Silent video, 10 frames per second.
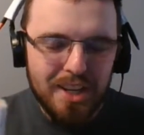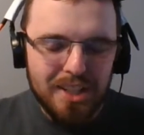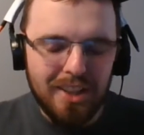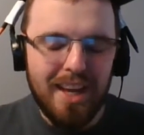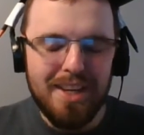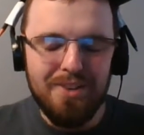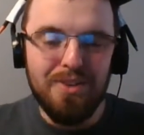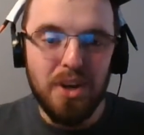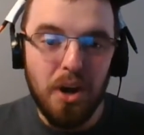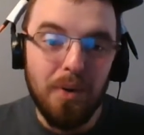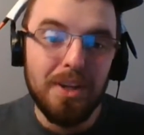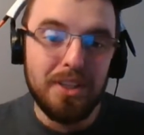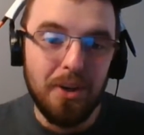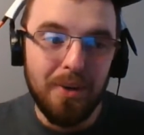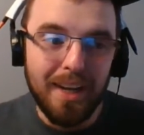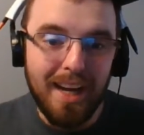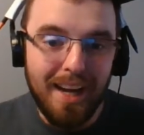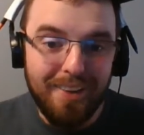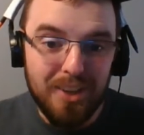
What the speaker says: so that you know what's going on.